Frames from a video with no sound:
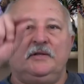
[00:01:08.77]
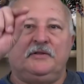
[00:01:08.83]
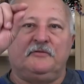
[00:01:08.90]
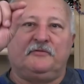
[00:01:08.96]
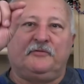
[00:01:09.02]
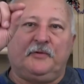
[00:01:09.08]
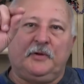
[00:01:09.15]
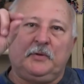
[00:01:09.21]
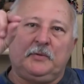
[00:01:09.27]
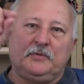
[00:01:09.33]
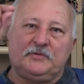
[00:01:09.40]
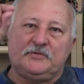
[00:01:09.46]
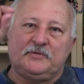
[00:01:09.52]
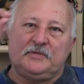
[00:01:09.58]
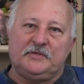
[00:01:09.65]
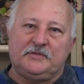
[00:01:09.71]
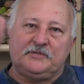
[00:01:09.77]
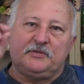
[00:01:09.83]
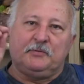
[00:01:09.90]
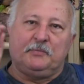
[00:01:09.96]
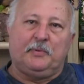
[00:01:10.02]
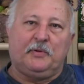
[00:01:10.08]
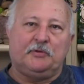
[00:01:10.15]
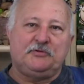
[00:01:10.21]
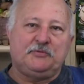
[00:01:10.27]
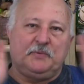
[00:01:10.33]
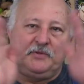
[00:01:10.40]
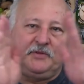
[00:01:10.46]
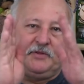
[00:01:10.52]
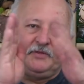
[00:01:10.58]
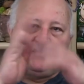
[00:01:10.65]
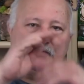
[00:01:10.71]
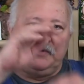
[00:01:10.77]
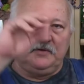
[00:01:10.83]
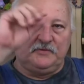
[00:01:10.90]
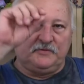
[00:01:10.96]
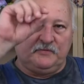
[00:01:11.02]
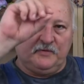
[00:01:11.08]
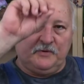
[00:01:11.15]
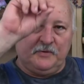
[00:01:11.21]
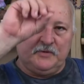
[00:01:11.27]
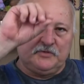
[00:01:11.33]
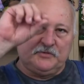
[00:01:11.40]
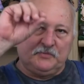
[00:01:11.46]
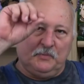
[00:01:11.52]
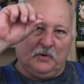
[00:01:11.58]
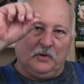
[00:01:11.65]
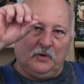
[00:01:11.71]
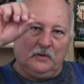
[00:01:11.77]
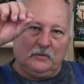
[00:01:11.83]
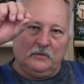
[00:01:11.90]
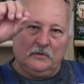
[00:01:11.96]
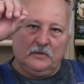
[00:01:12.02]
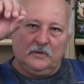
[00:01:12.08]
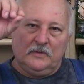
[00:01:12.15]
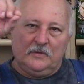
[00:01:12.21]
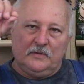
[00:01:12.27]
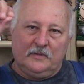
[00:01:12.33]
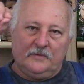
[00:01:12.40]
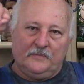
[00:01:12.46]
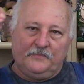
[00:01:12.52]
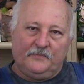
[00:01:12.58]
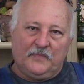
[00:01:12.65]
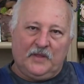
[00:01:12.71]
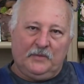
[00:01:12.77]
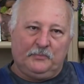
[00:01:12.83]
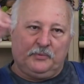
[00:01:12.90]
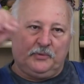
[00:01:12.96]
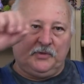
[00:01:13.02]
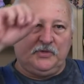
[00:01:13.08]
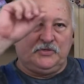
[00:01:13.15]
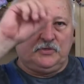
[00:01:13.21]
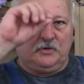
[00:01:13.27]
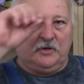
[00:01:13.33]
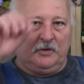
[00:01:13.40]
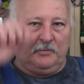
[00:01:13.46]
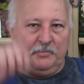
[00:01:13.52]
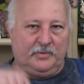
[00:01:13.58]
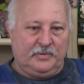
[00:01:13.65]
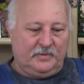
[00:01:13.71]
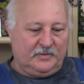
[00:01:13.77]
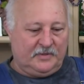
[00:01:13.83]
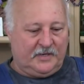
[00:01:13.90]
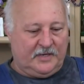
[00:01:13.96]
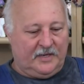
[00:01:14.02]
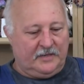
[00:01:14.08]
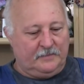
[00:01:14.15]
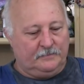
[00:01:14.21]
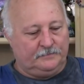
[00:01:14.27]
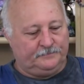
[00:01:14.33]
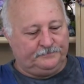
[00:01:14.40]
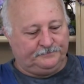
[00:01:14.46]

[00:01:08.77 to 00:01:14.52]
The frequencies, the pulse width is very small and pretty sharp, okay?